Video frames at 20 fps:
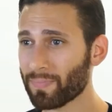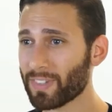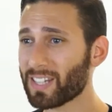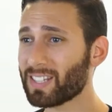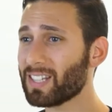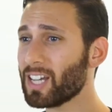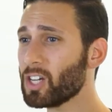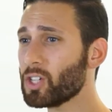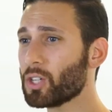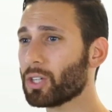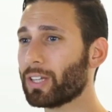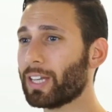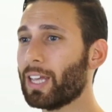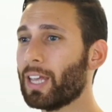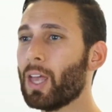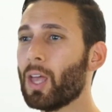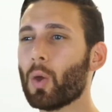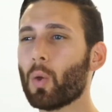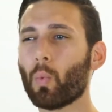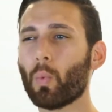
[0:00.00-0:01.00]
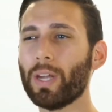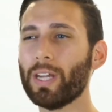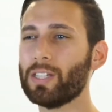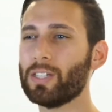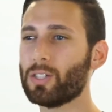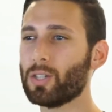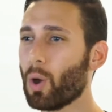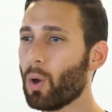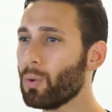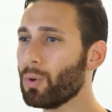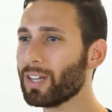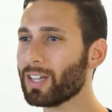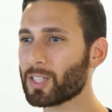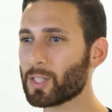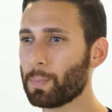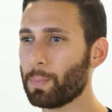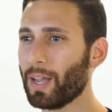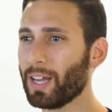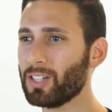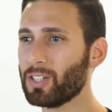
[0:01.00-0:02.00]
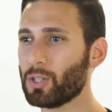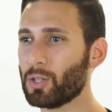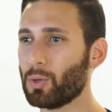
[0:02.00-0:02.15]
Essentially, we don't expect